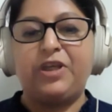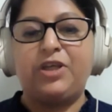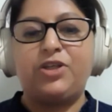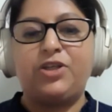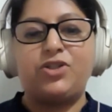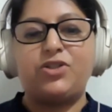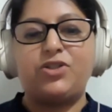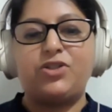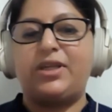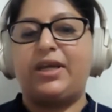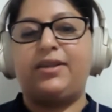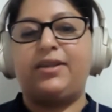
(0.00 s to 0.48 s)

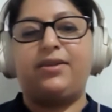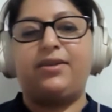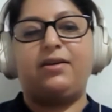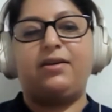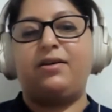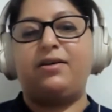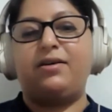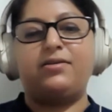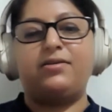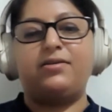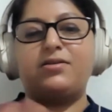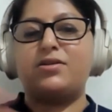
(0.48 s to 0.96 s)
Today, there
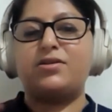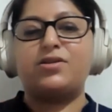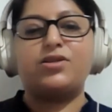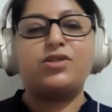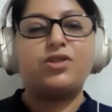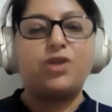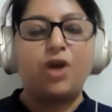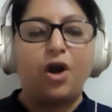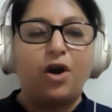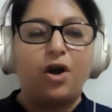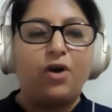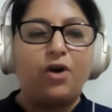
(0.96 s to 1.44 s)
are
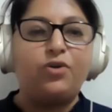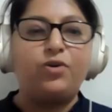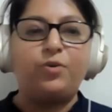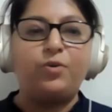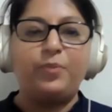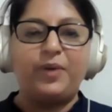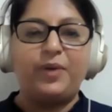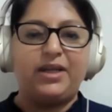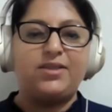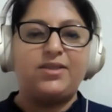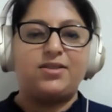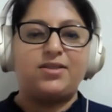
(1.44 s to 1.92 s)
so
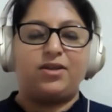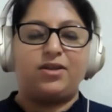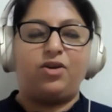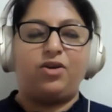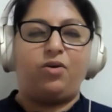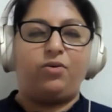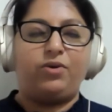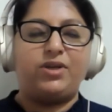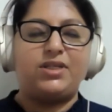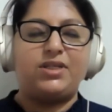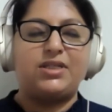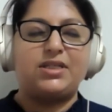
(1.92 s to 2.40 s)
many
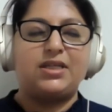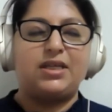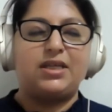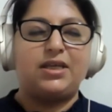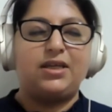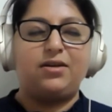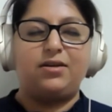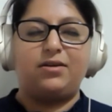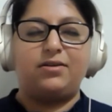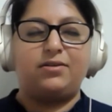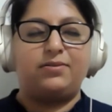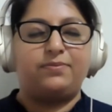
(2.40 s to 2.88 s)

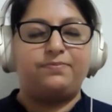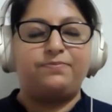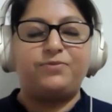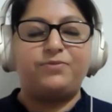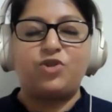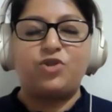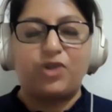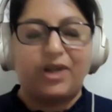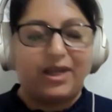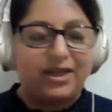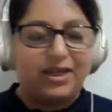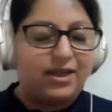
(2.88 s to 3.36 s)
security
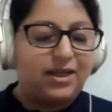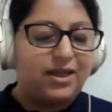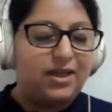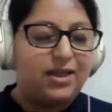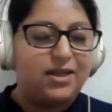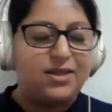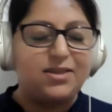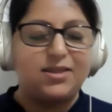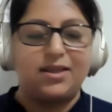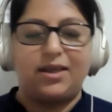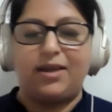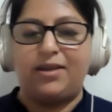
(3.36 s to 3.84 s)

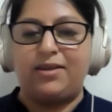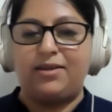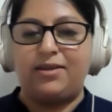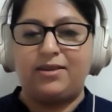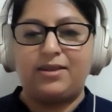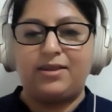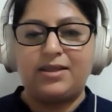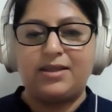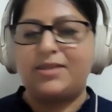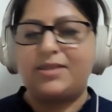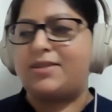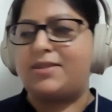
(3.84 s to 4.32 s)
trainings, and
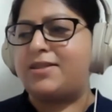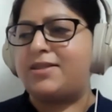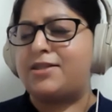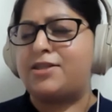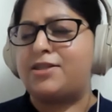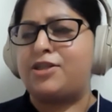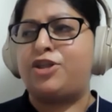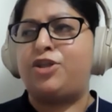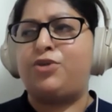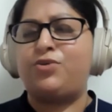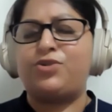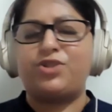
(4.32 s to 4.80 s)
this is
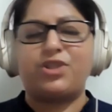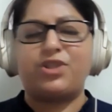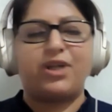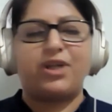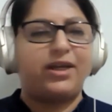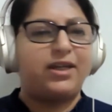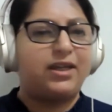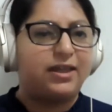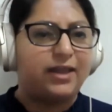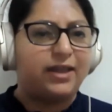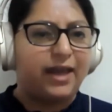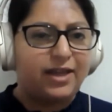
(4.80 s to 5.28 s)
a new
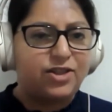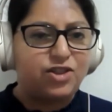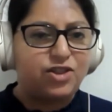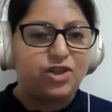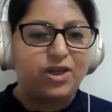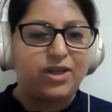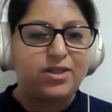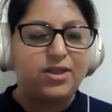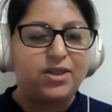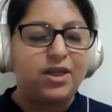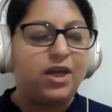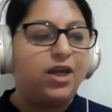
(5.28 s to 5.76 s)
shiny
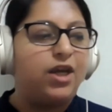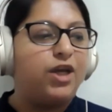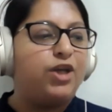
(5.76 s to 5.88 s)
gadget.